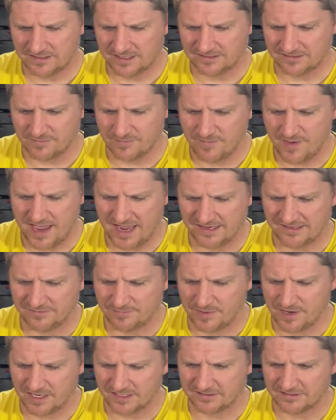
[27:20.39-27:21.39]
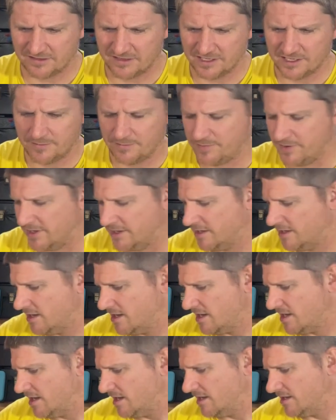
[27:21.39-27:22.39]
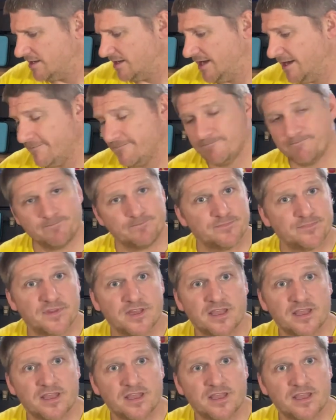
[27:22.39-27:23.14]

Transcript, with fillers: Got some bad spots on it, but yep.